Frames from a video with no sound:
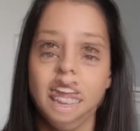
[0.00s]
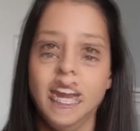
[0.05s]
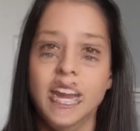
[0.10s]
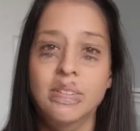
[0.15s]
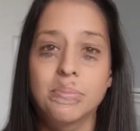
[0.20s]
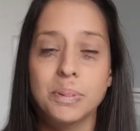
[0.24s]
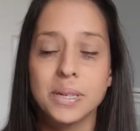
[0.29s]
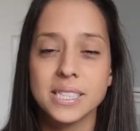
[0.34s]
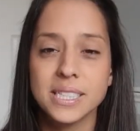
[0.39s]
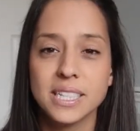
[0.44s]

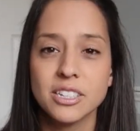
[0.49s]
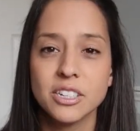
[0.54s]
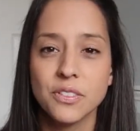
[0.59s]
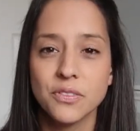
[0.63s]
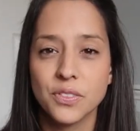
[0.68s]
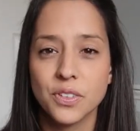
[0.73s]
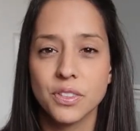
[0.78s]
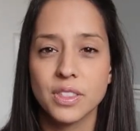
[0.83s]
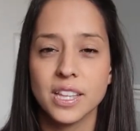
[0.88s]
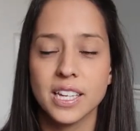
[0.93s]
I picked out a
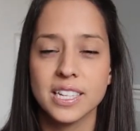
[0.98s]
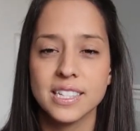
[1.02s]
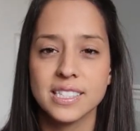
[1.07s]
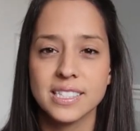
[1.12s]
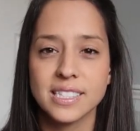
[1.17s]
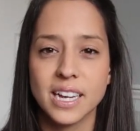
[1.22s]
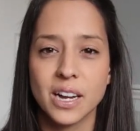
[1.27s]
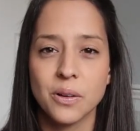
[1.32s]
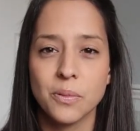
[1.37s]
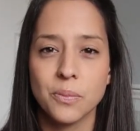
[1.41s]
few
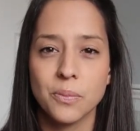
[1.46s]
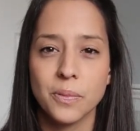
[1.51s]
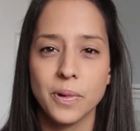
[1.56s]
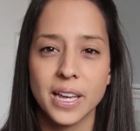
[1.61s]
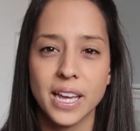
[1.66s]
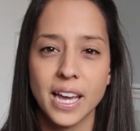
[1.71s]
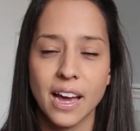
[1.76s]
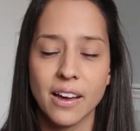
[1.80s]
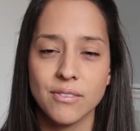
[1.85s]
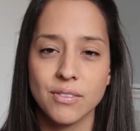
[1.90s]
things that
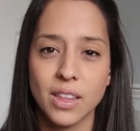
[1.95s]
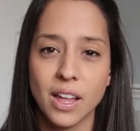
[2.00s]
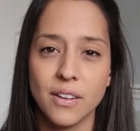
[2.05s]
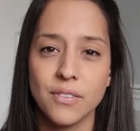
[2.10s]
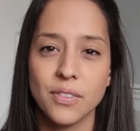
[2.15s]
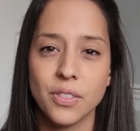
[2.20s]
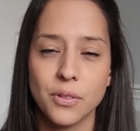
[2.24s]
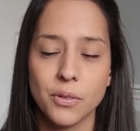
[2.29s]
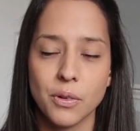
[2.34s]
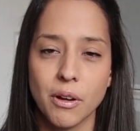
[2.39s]
we have
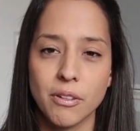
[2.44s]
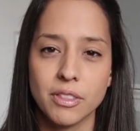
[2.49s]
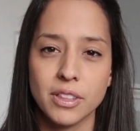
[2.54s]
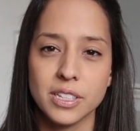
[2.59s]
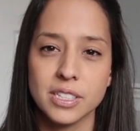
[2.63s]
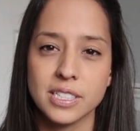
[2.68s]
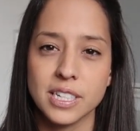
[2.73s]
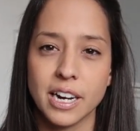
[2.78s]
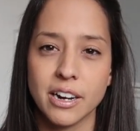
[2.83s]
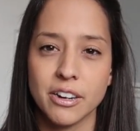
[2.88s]
loved throughout the
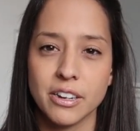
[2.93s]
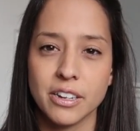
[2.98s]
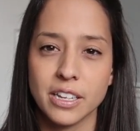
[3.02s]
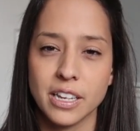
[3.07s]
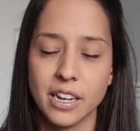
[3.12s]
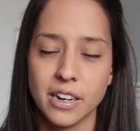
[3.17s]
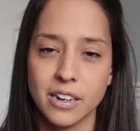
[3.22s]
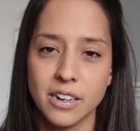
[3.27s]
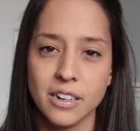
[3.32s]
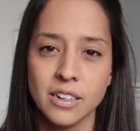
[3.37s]
entire
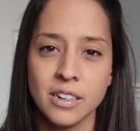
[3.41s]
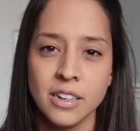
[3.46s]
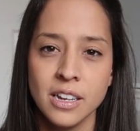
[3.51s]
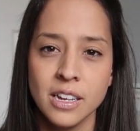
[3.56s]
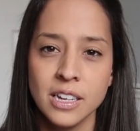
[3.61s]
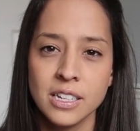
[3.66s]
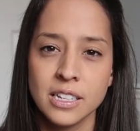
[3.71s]
year,